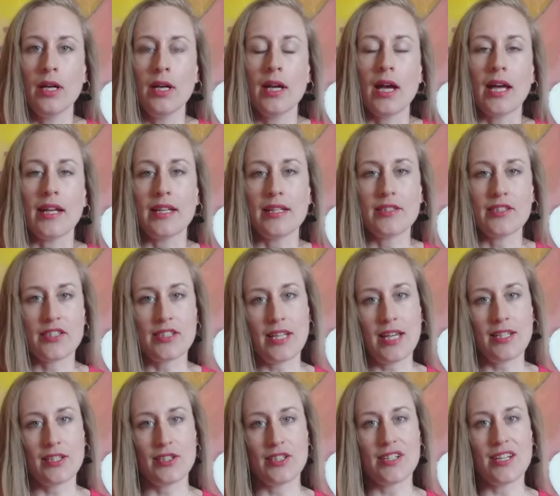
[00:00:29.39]
And
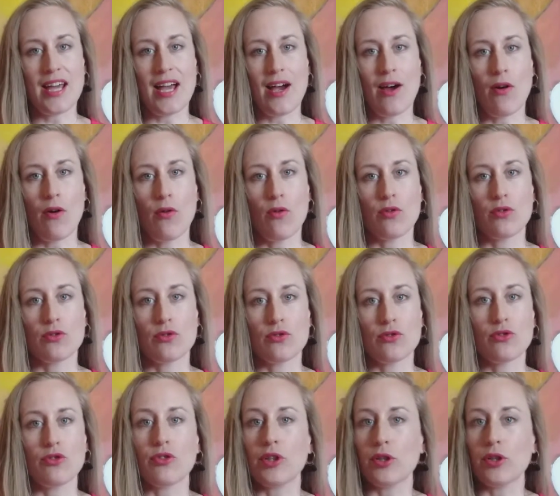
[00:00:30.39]
instead, now
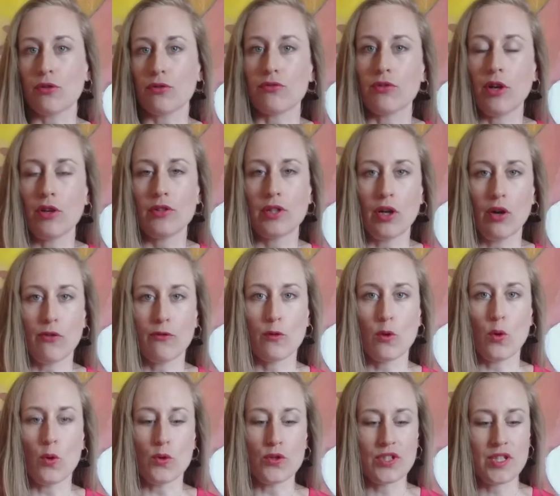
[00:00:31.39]
during Corona, of
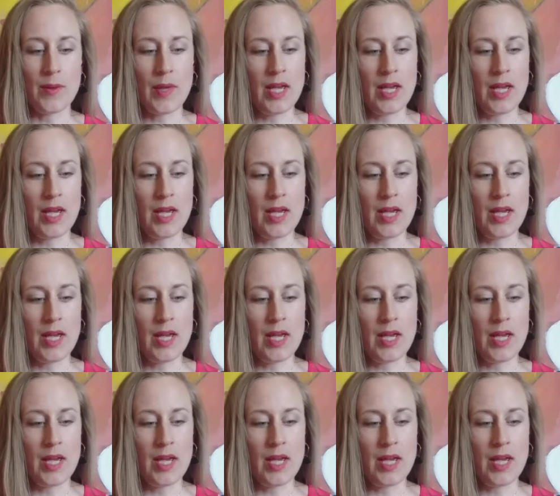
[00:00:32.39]
course,